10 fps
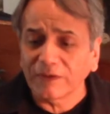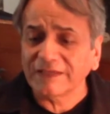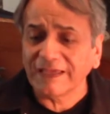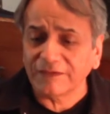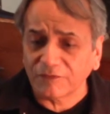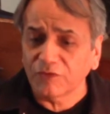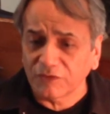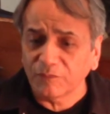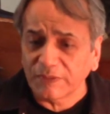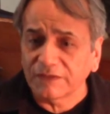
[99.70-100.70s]
what
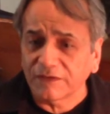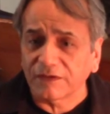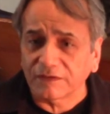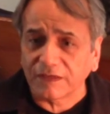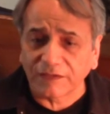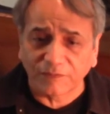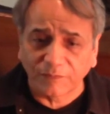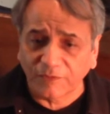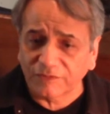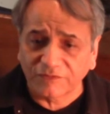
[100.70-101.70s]
could have been done, as
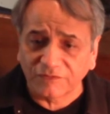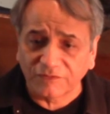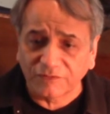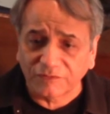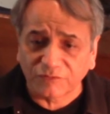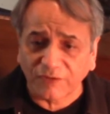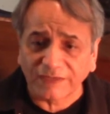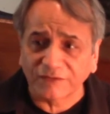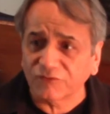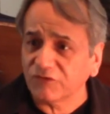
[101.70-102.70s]
opposed to
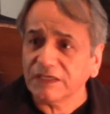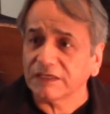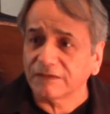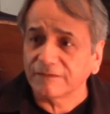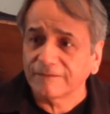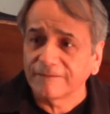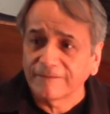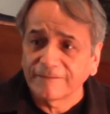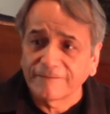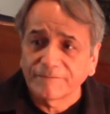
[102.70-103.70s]
trying to cheat it.
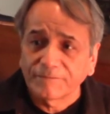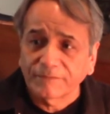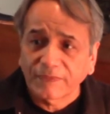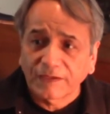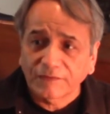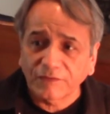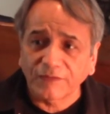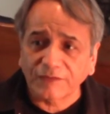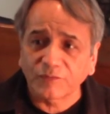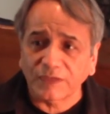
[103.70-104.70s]
So
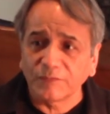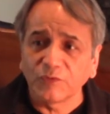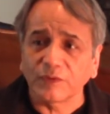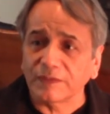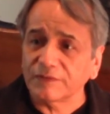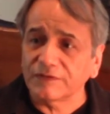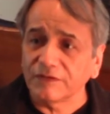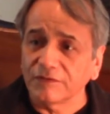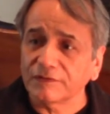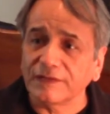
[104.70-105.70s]
that's what I'm doing. I'm
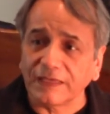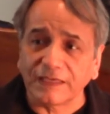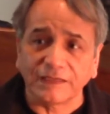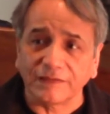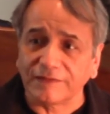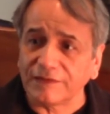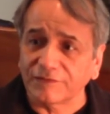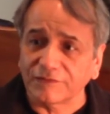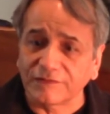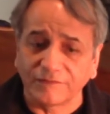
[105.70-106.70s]
still saying
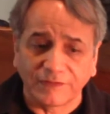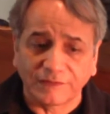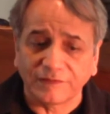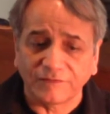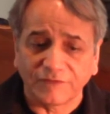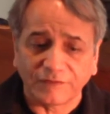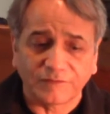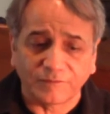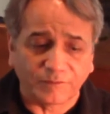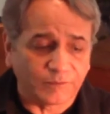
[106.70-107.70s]
this is
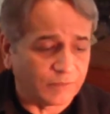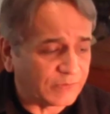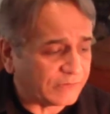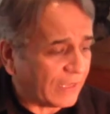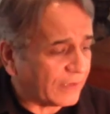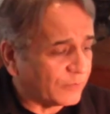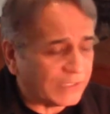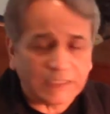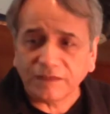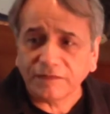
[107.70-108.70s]
just
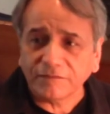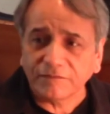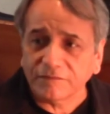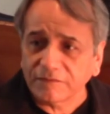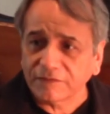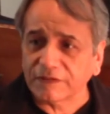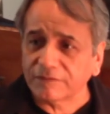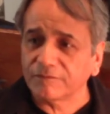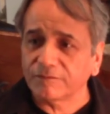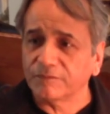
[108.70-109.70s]
styrene, this
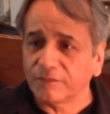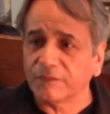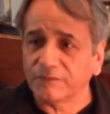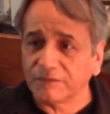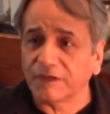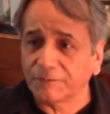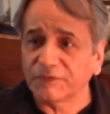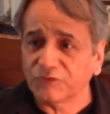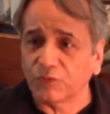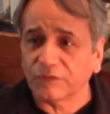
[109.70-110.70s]
upper
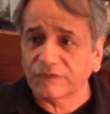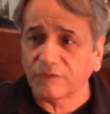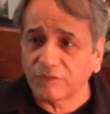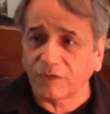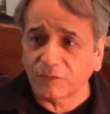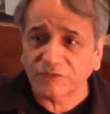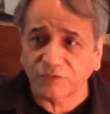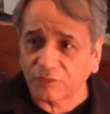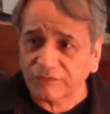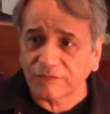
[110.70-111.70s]
torso, lower
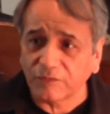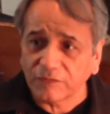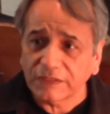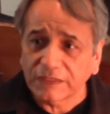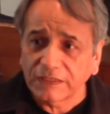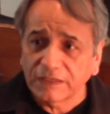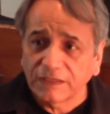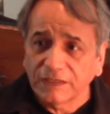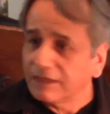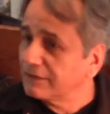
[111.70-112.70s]
torso.
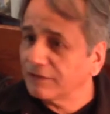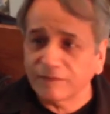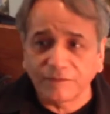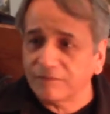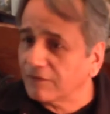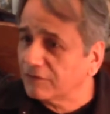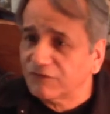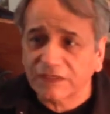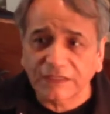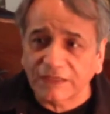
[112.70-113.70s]
It doesn't
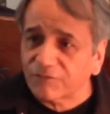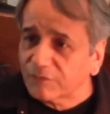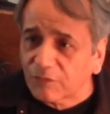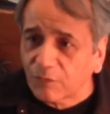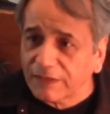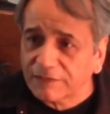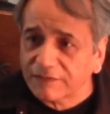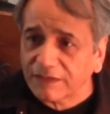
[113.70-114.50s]
articulate from the waist